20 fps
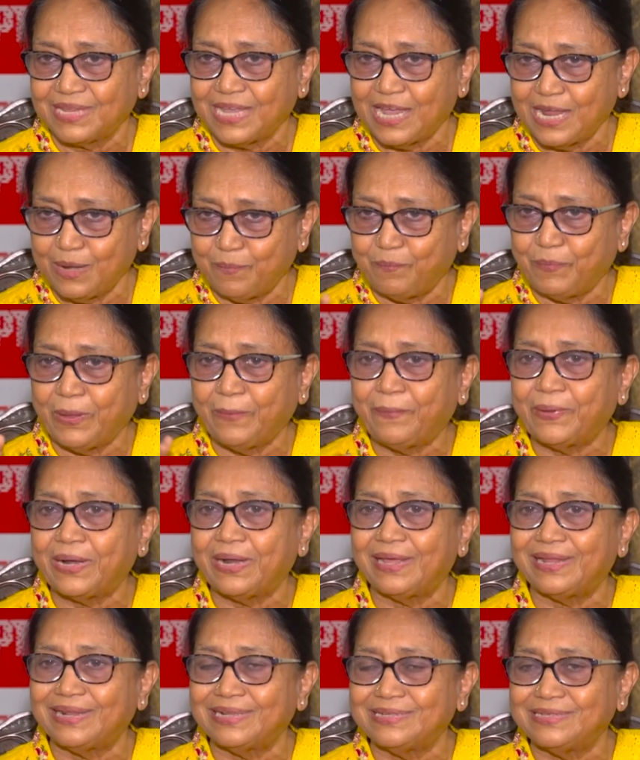And
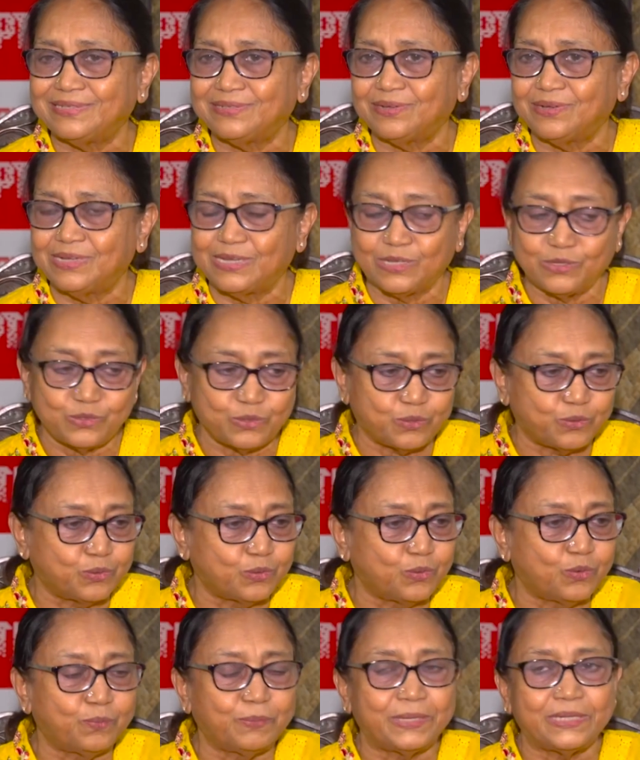people are enjoying.
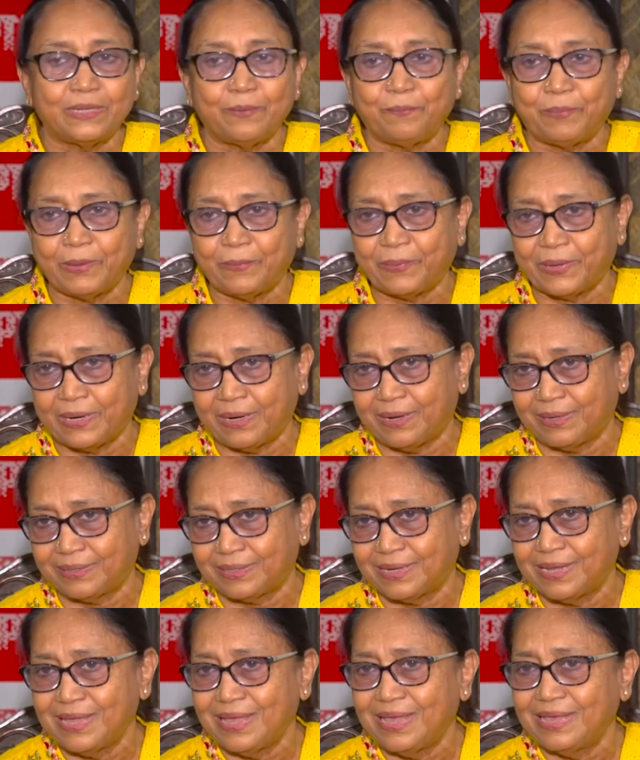So many people
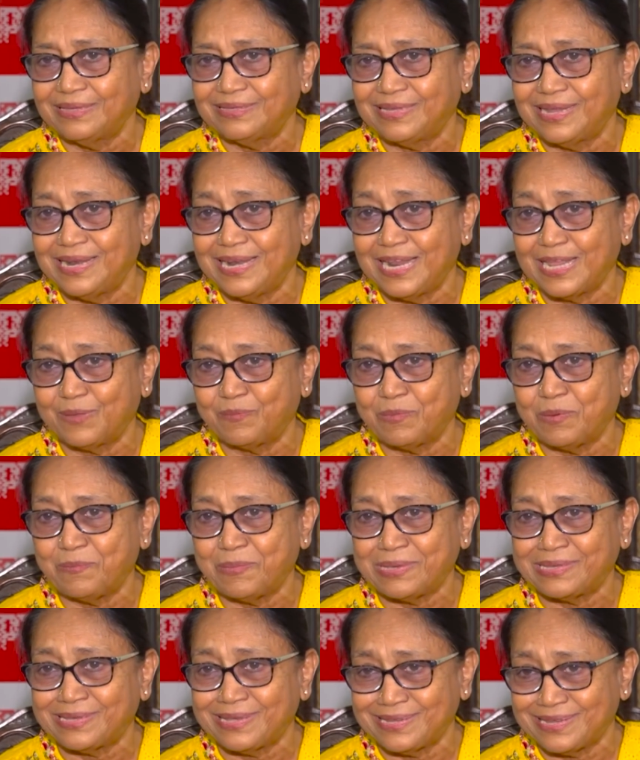are sending me
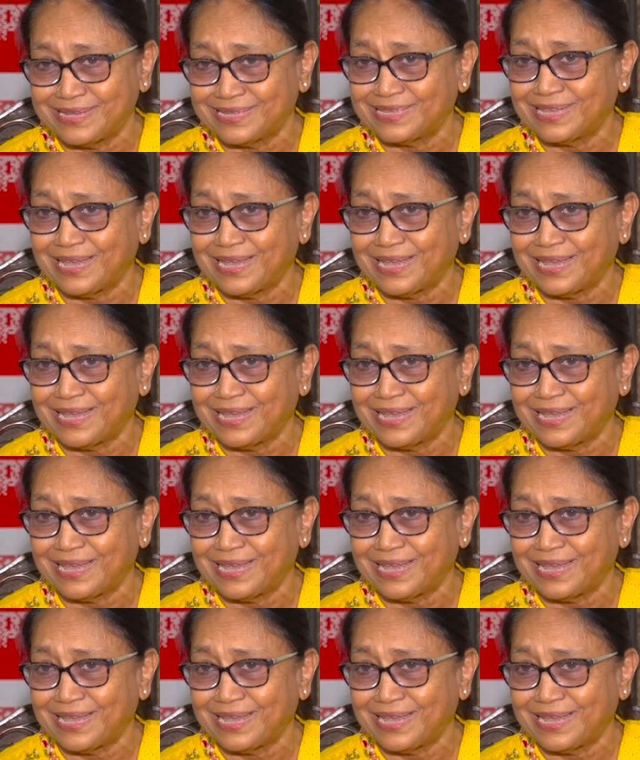messages.